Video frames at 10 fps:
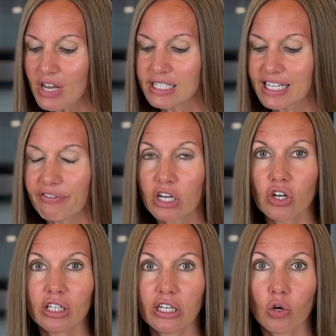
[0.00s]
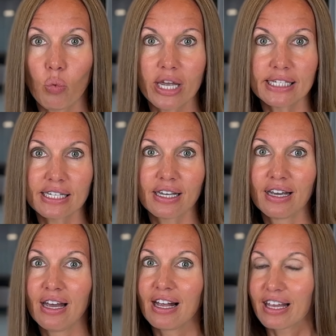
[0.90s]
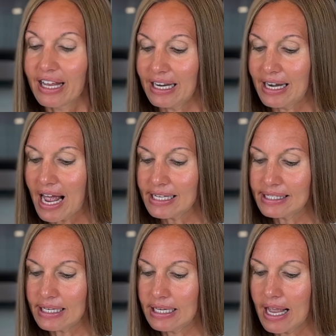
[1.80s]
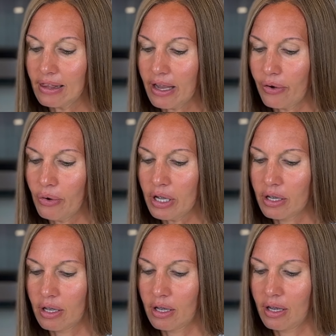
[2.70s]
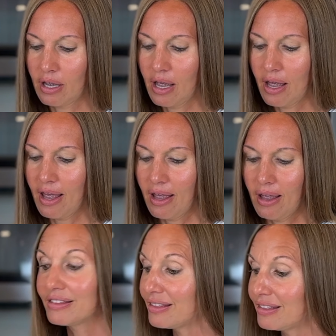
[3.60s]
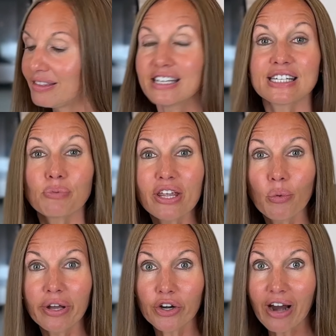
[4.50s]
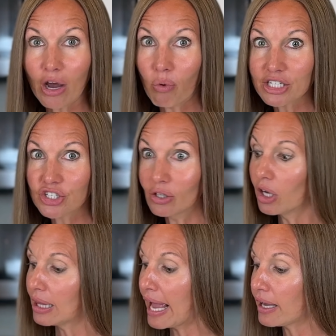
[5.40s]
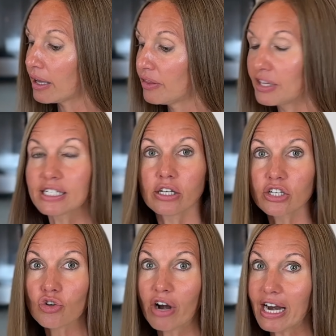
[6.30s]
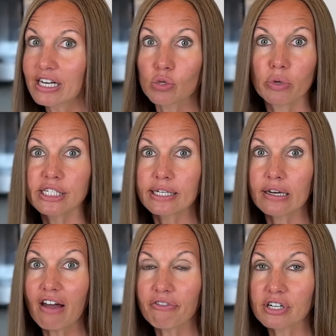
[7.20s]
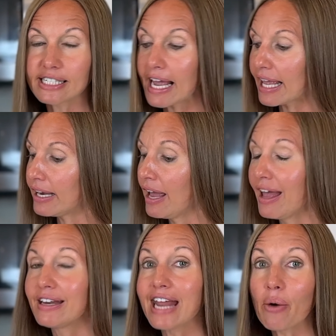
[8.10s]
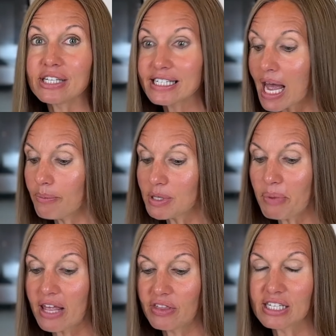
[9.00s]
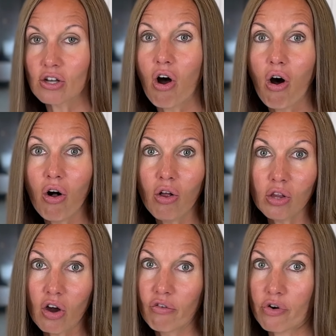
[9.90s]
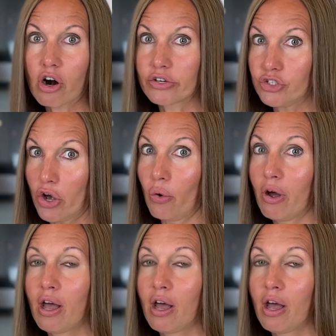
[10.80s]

Let's give it a good little whisk, get it nice and yellow. This is what you want your egg wash to look like. This looks great. I just whisked it up for a second. Now it's time to paint this all over our dough.